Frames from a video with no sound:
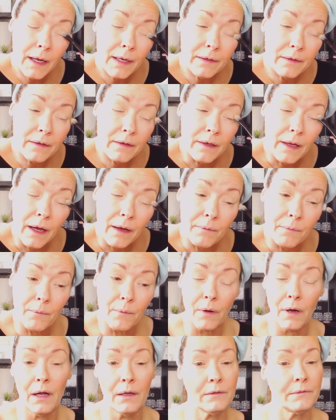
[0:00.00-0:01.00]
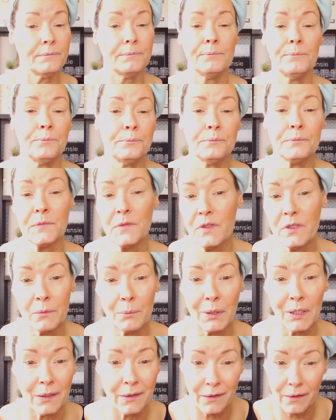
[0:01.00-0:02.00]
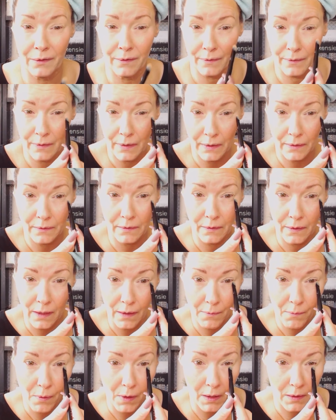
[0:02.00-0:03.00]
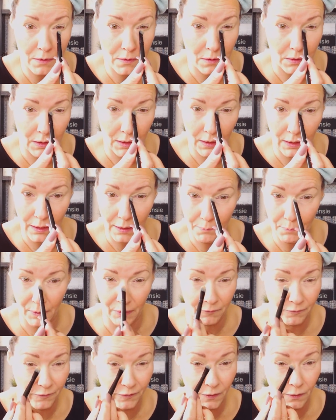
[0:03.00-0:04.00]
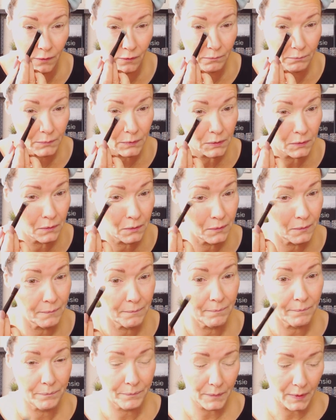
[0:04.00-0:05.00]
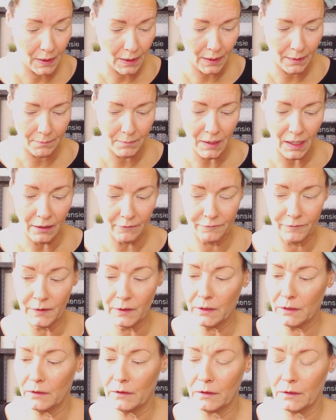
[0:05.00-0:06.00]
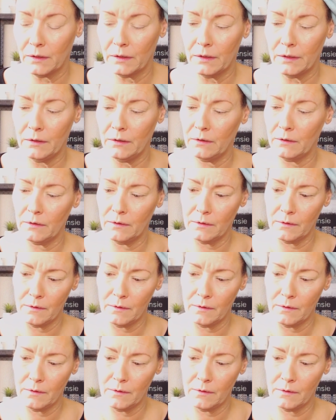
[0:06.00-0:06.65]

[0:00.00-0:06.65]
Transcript: I did not want to be here. I did not want to get up and film. I'm not feeling good.